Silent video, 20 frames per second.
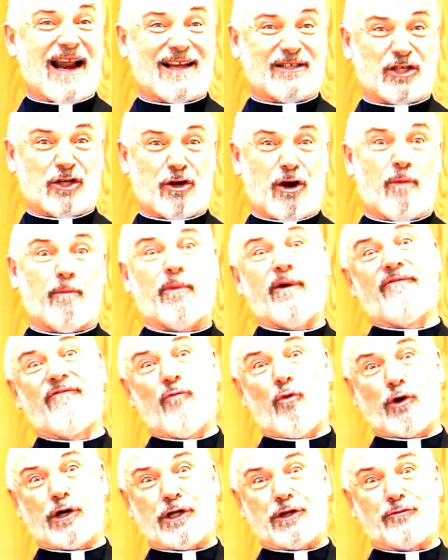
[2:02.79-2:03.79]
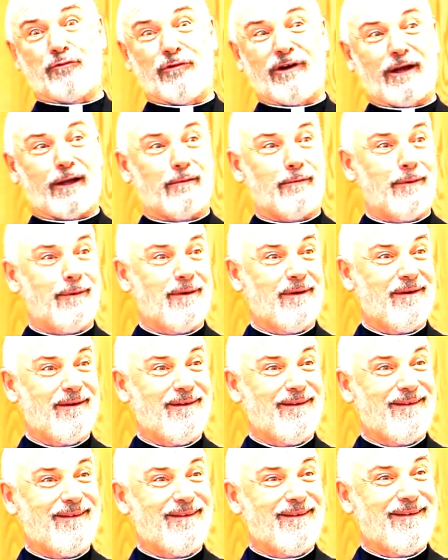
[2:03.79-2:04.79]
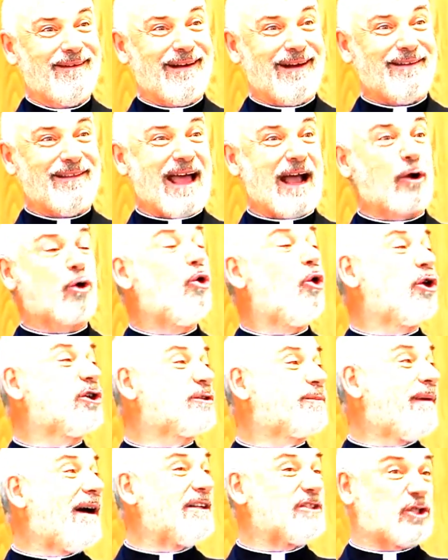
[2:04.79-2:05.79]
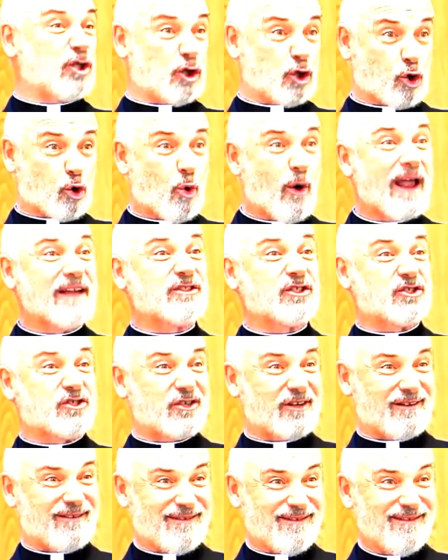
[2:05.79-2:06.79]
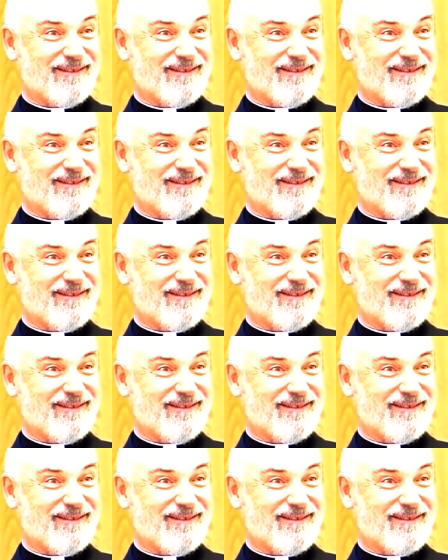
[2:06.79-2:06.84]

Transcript: it has a number, 43. And that corresponds to the question.